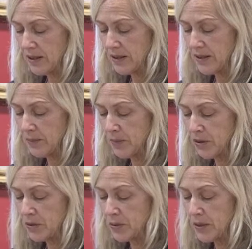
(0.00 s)
Some
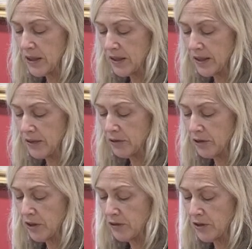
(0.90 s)
mothers were kneeling in
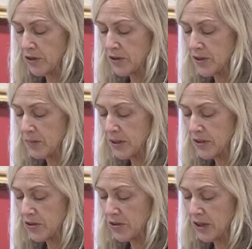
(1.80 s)
front of her, some
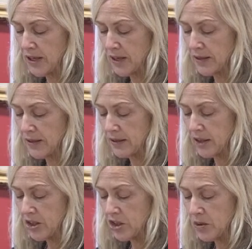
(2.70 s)
kissed her hand.
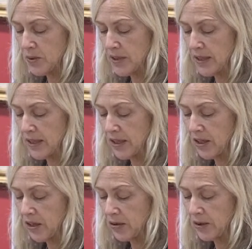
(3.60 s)
She was
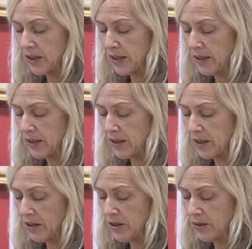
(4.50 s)
thinking only,
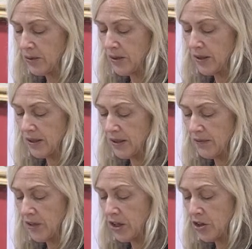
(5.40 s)
though,
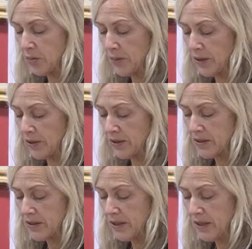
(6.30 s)
of the other
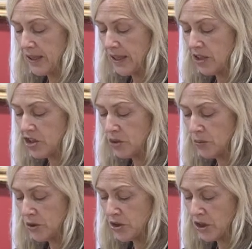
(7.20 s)
parents and she
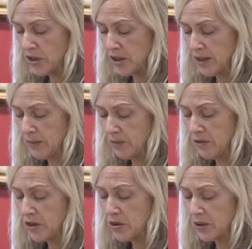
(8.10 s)
would talk to them
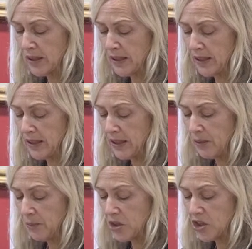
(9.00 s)
eventually,
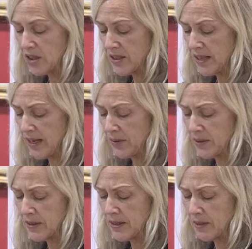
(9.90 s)
but just now
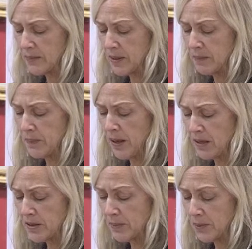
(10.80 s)
it seemed
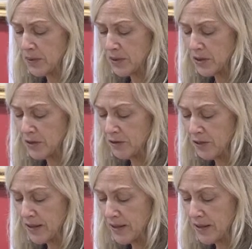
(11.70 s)
impossible to
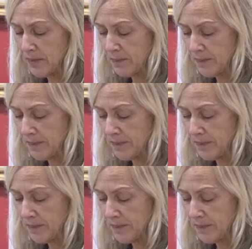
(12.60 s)
face them.